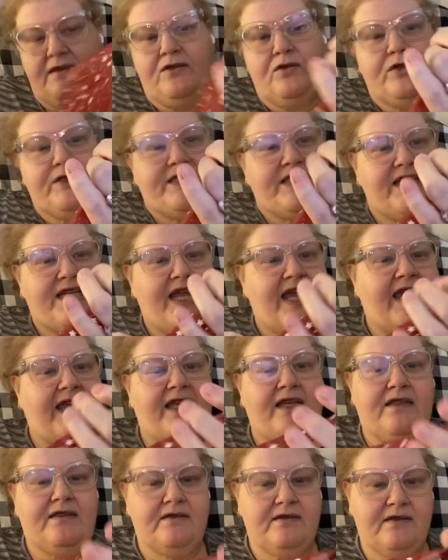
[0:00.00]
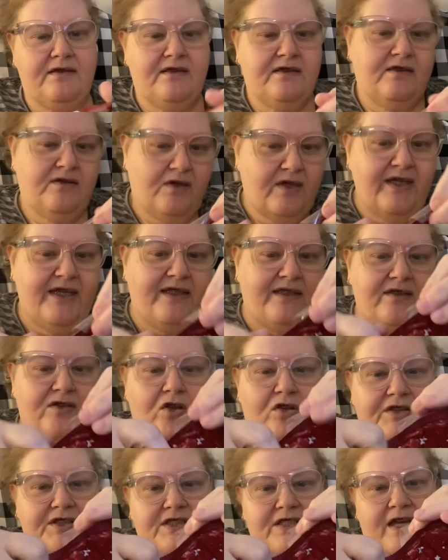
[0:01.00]
Or today. Well,
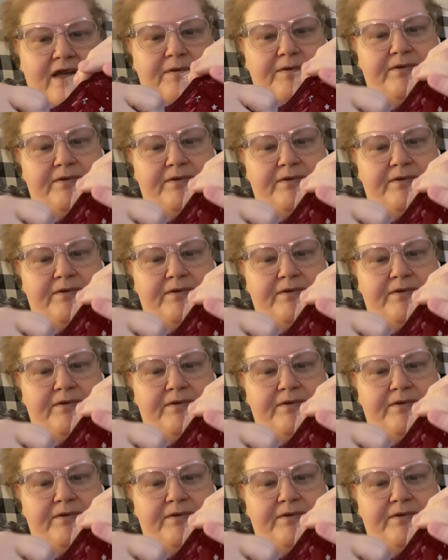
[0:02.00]
all the time.